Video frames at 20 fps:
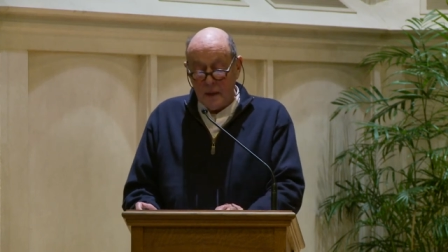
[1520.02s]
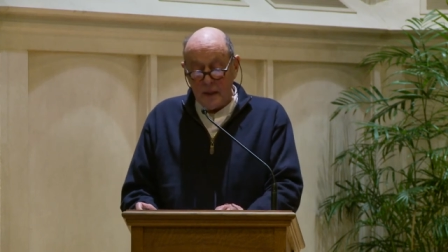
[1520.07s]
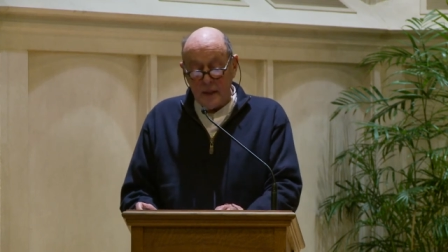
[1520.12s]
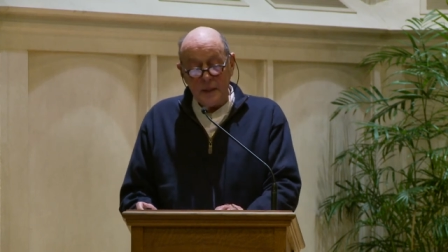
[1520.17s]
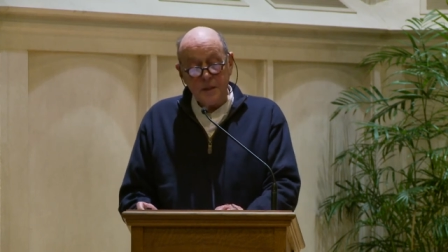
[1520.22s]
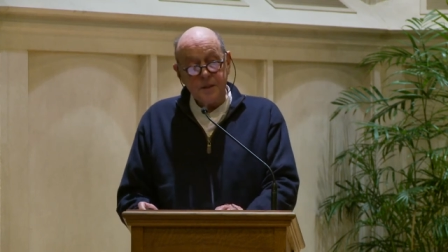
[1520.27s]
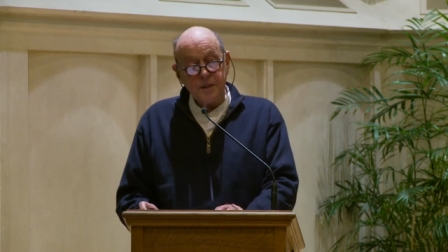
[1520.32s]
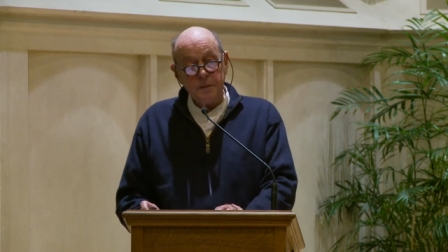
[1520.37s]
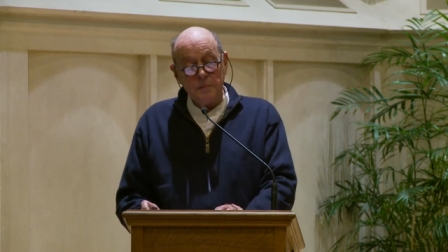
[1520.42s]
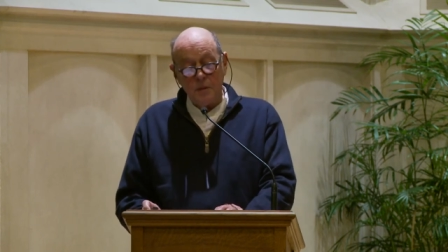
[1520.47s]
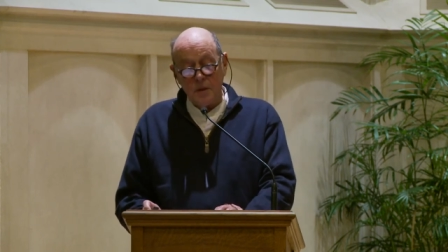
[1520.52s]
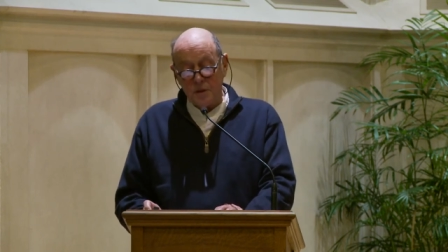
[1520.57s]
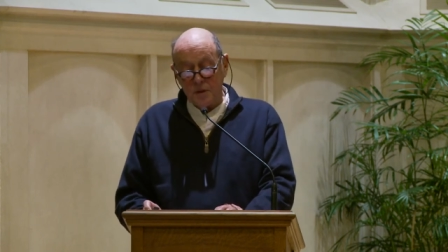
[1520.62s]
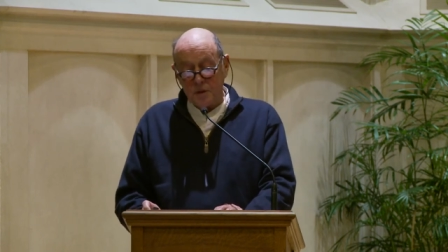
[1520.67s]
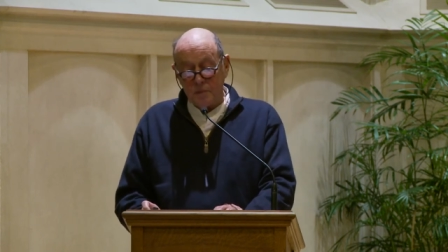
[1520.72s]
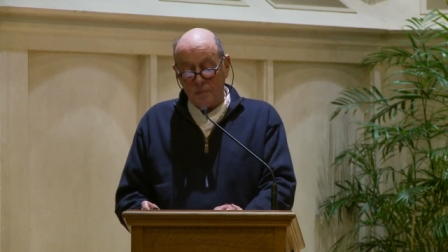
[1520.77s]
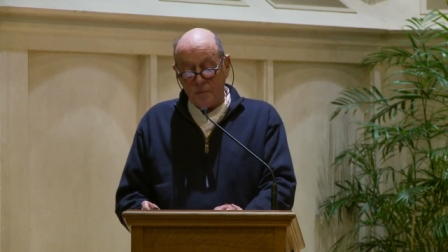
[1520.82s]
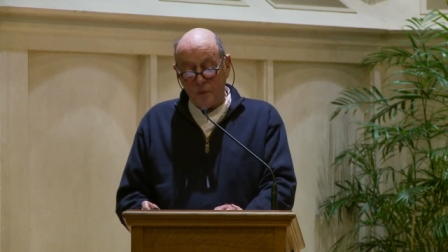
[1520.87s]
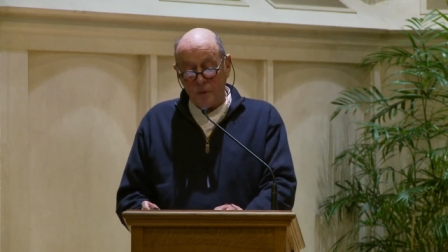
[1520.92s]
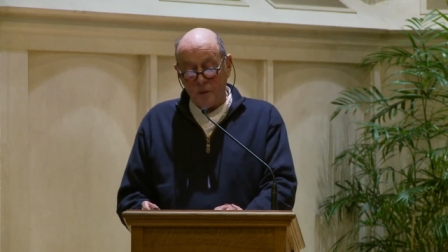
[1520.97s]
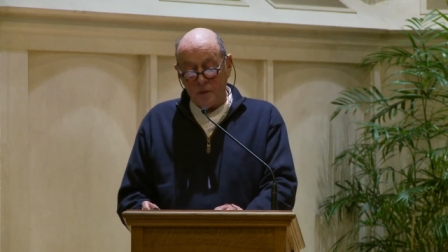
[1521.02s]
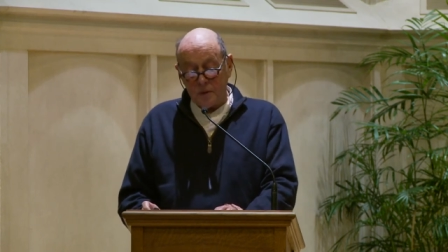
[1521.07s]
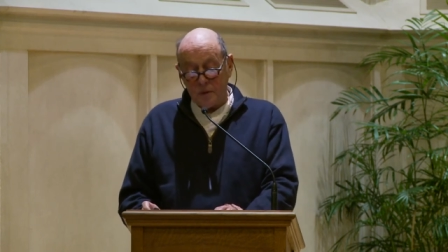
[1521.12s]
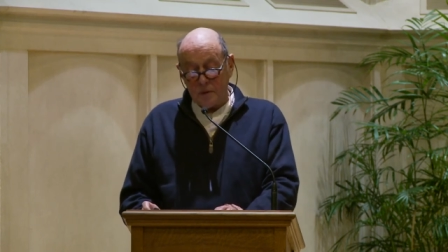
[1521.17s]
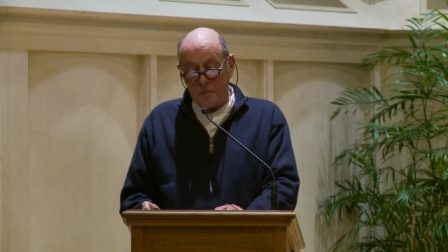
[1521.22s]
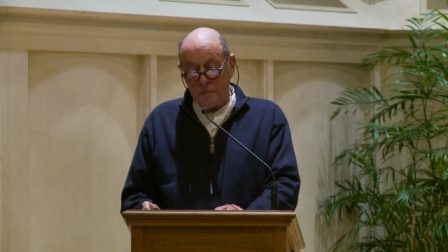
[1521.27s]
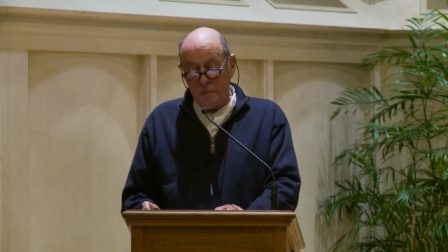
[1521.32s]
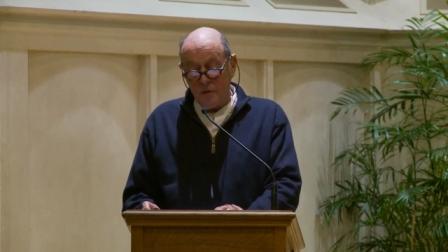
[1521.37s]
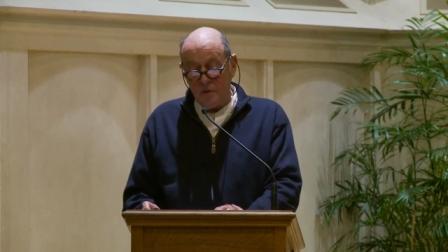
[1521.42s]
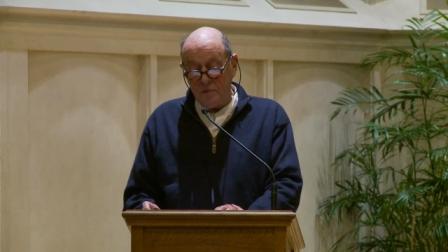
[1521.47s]
It's the most
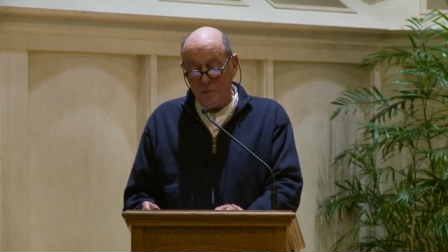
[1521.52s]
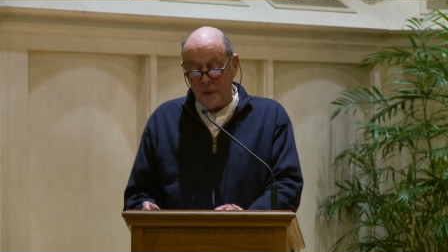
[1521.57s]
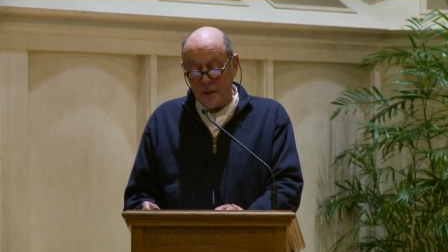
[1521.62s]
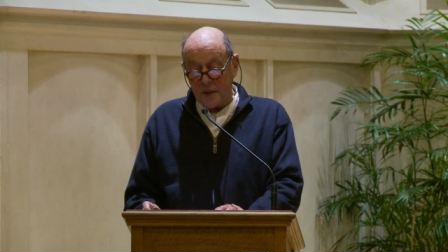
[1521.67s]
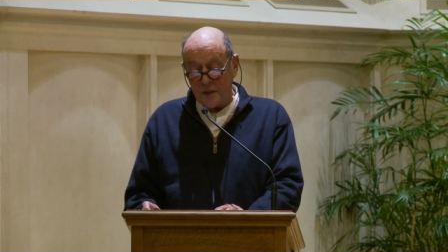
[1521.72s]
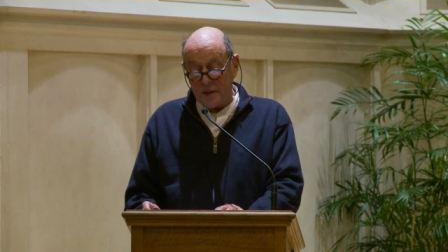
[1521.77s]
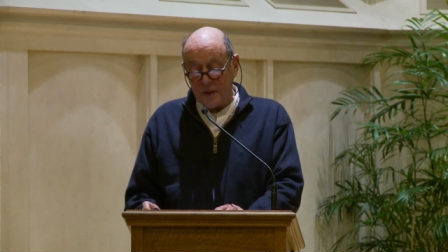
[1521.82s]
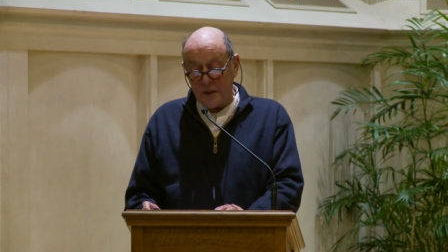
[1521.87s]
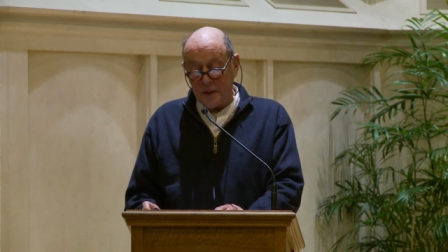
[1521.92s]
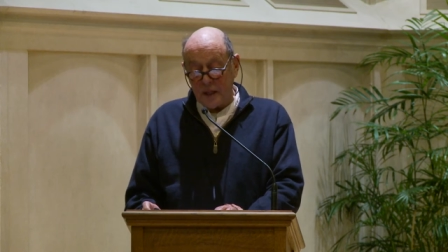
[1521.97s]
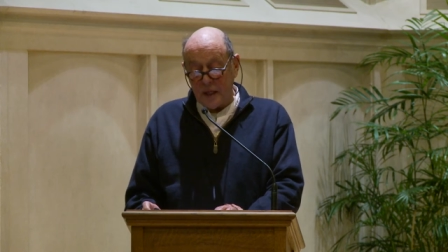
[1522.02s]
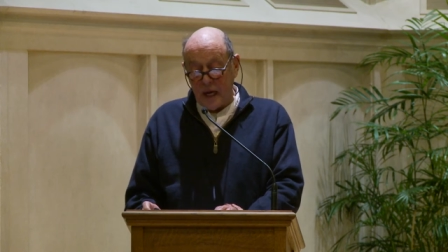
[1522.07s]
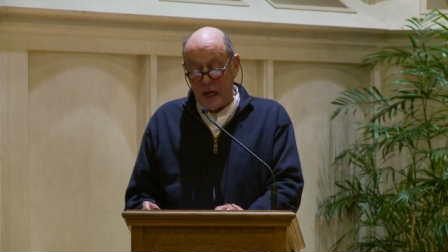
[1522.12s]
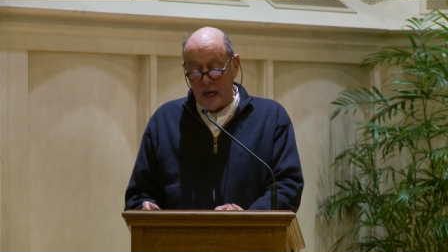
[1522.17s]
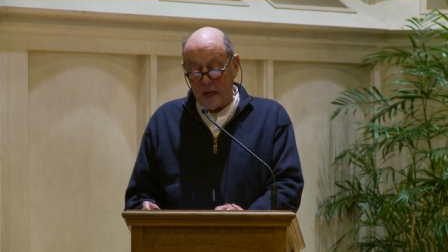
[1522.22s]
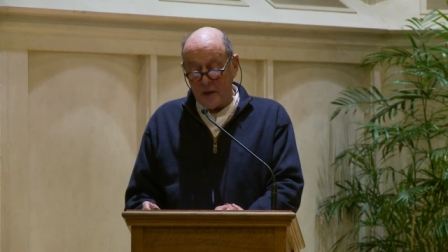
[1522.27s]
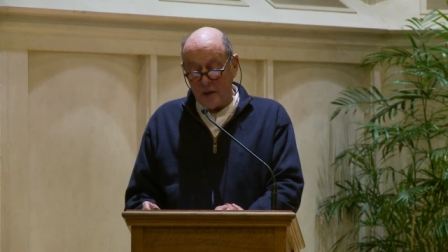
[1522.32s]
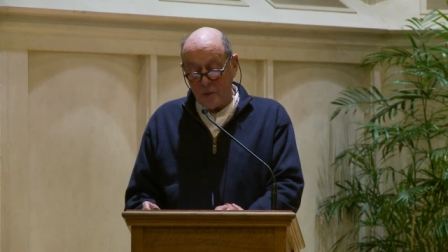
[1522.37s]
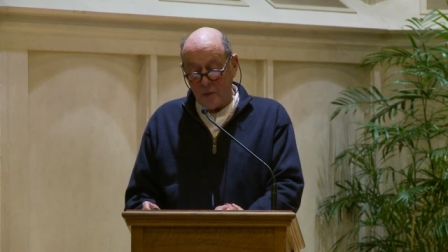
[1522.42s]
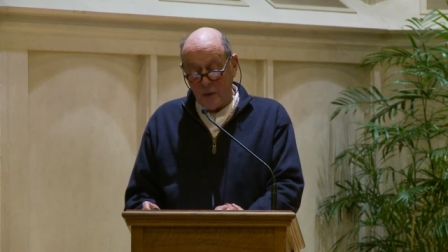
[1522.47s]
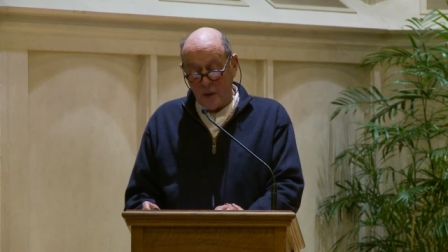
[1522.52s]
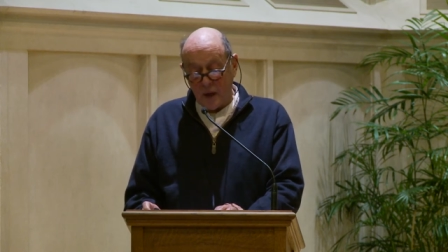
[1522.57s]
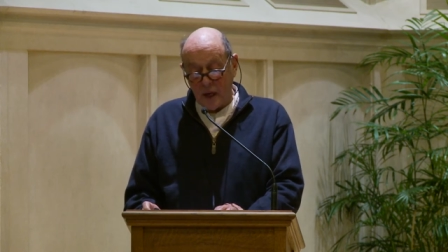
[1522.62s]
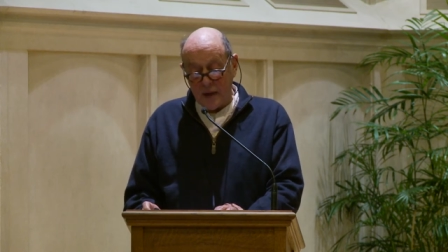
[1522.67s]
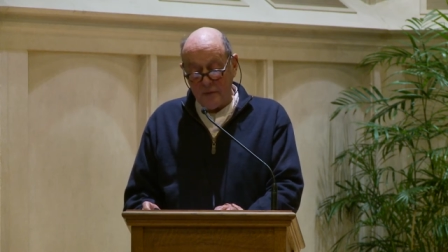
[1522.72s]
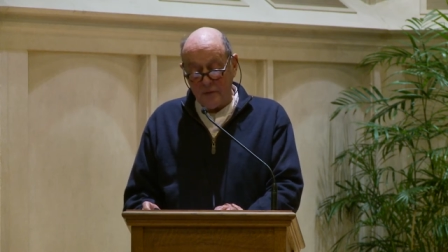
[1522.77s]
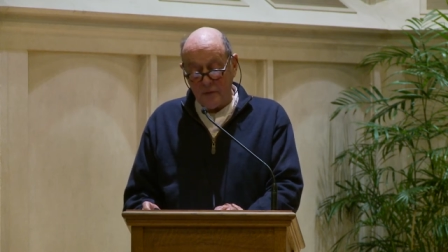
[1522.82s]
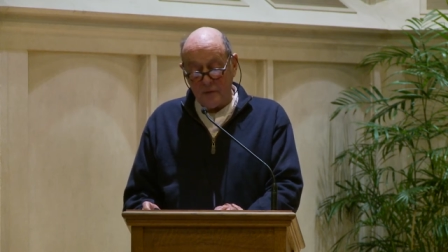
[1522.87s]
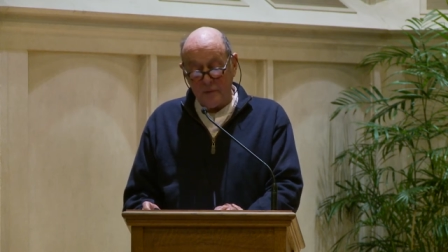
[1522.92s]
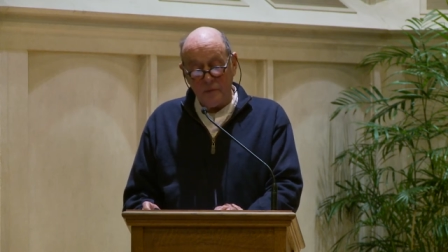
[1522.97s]
important movement in the annual
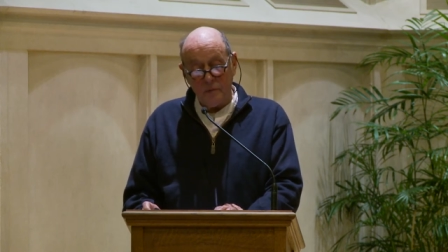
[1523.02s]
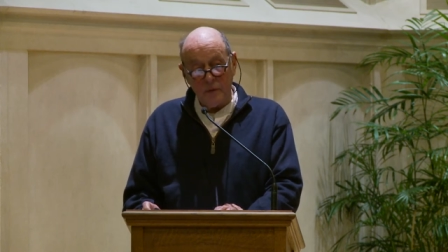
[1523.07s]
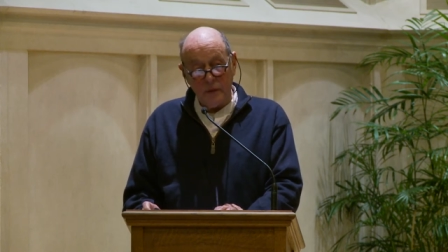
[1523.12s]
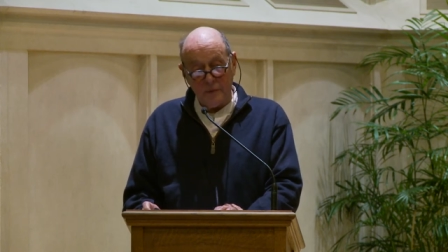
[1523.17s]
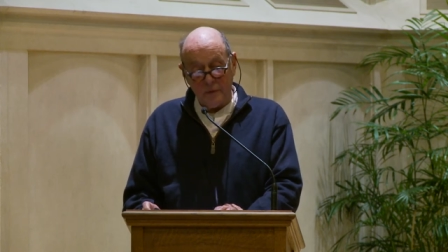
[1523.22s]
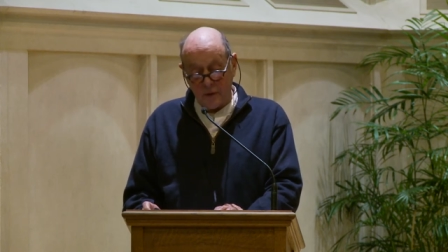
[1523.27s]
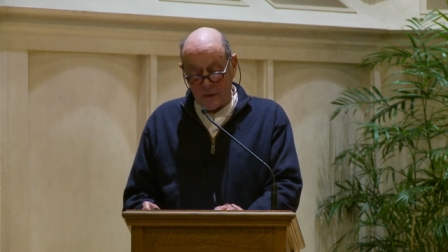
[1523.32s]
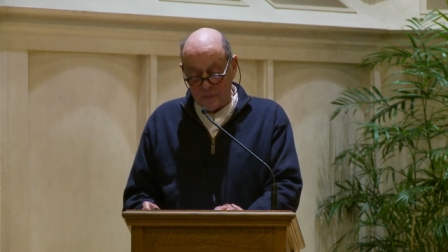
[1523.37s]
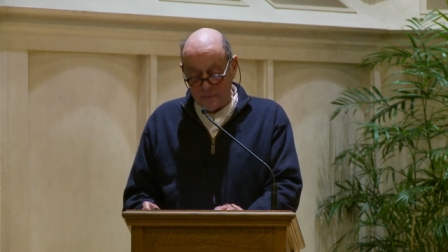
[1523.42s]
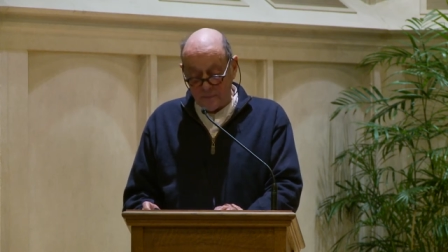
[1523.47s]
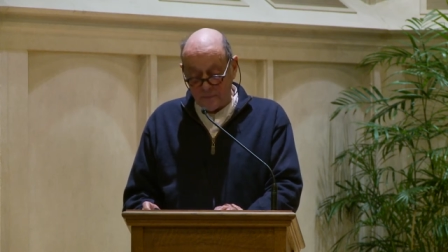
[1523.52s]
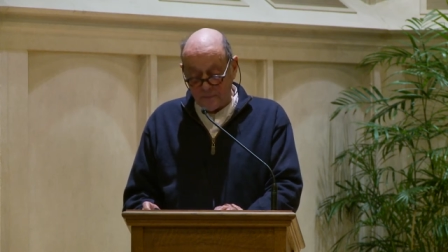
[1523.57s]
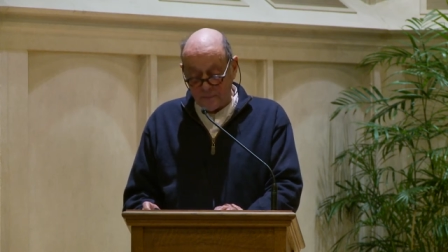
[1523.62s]
life of a river.